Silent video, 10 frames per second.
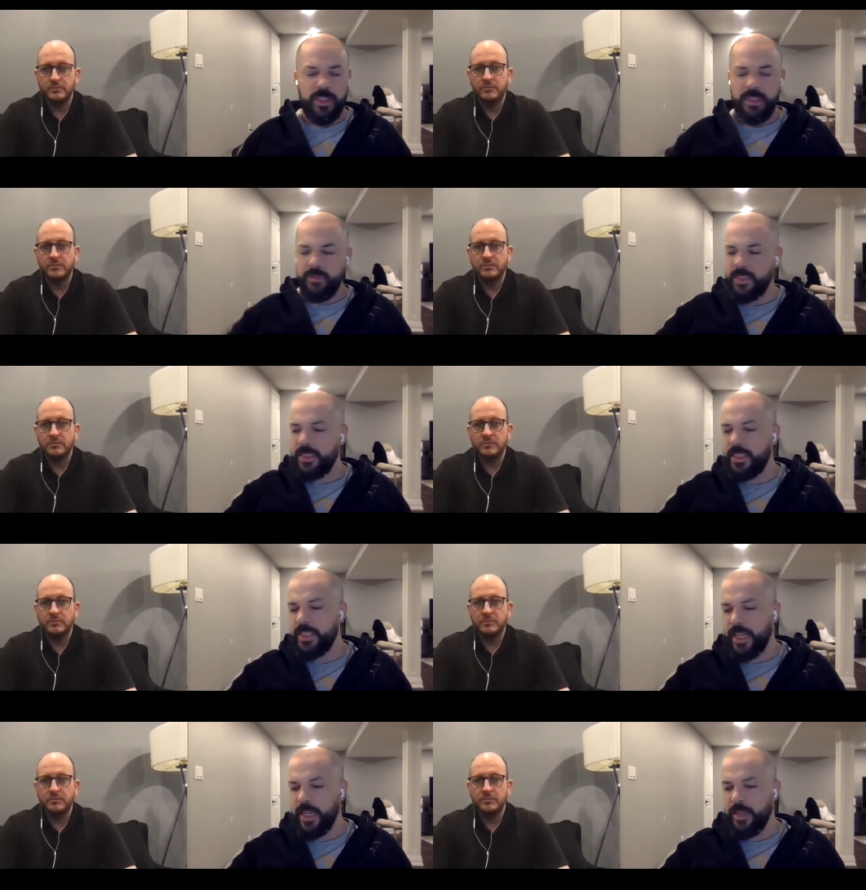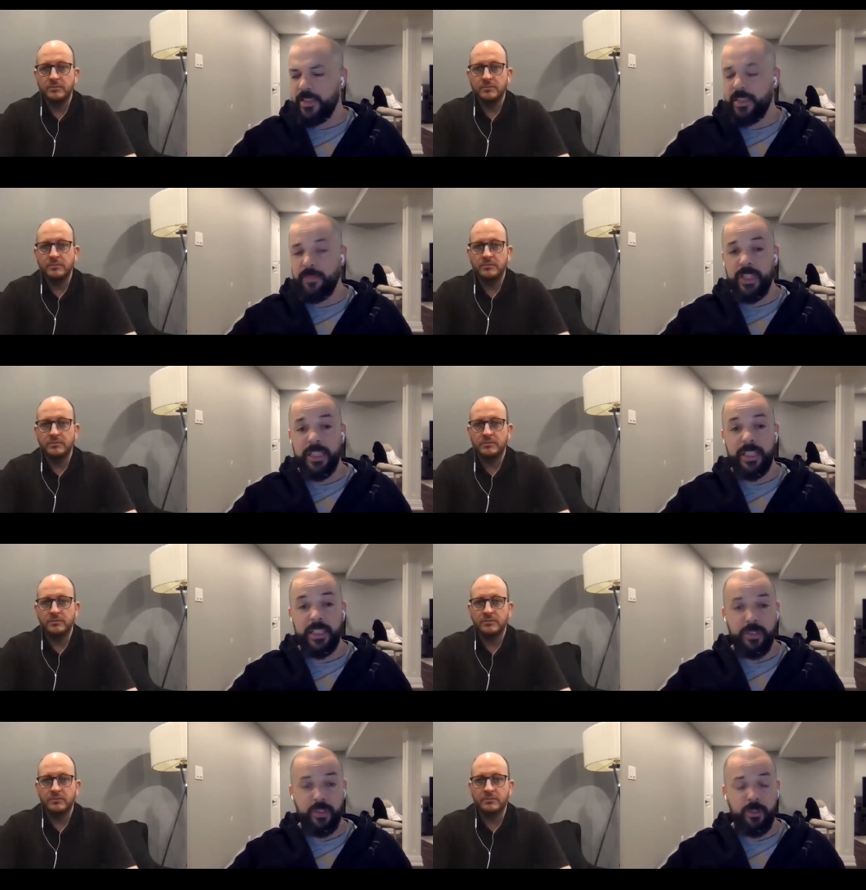Speaker 1: lot of TV. Uh, TV in the
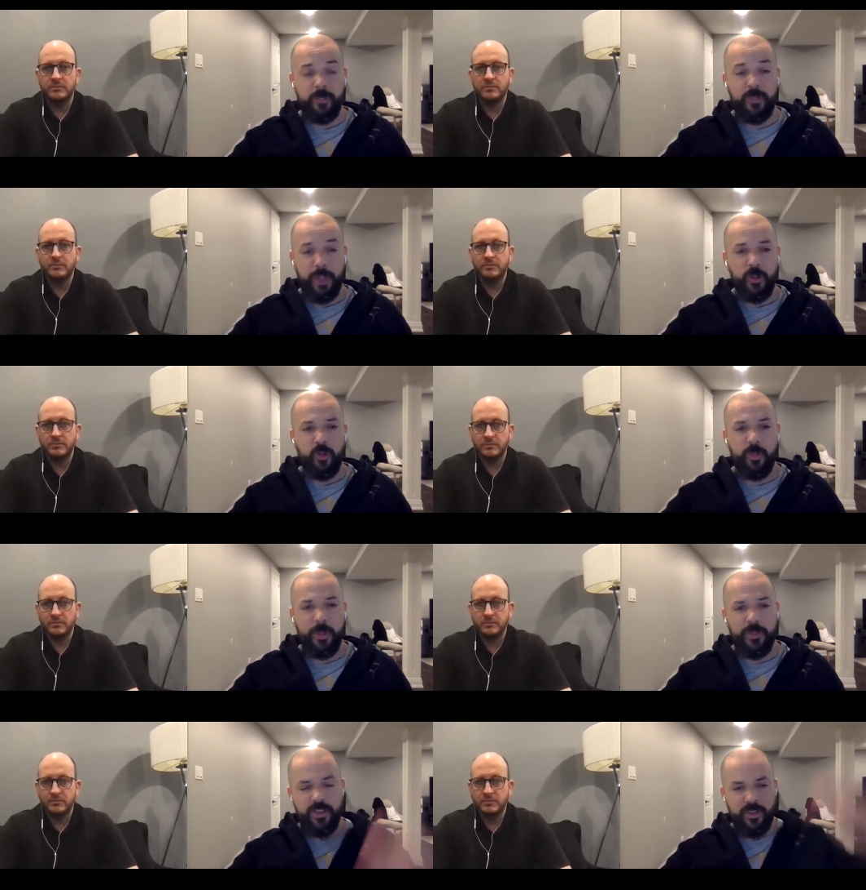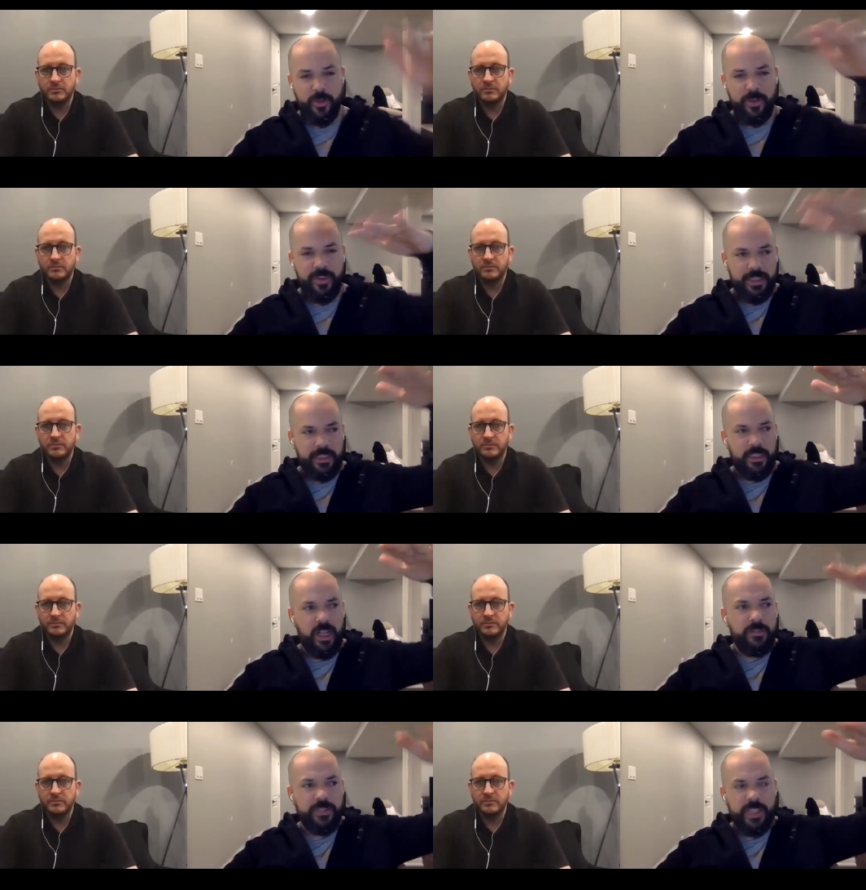living room, family room upstairs. So we have like a
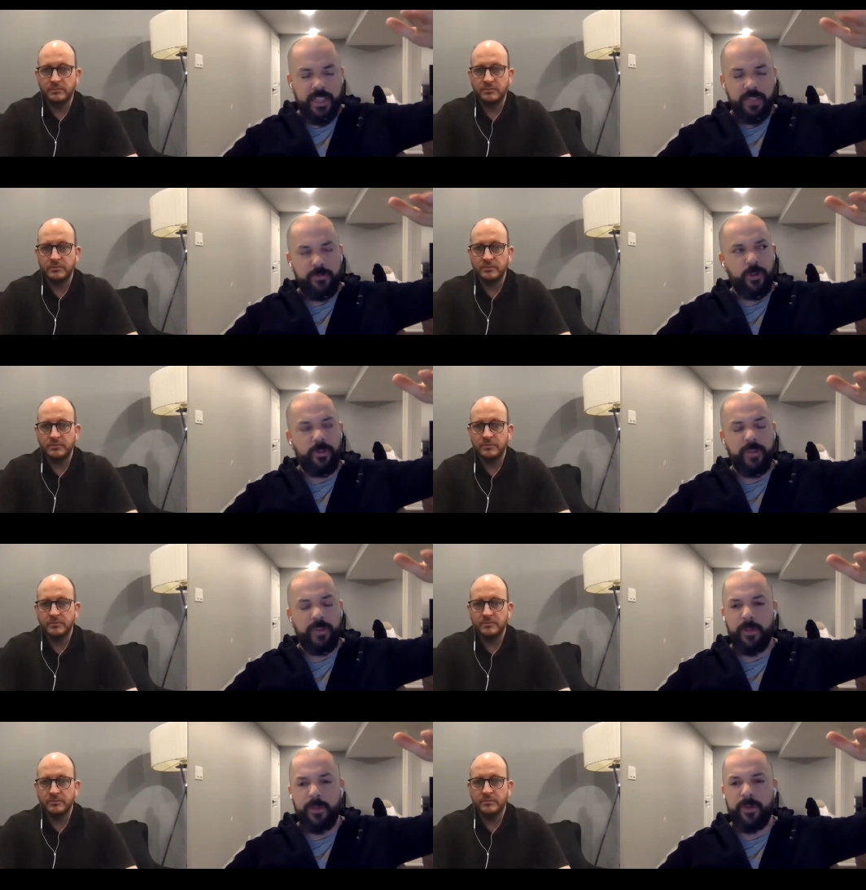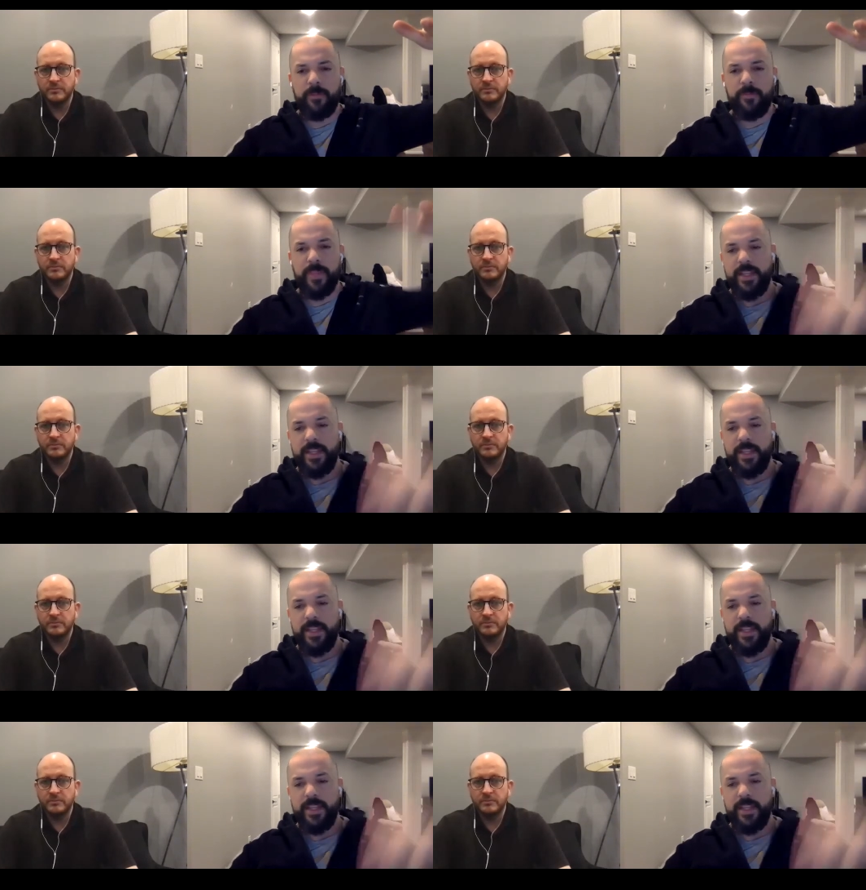loft, second floor, family room.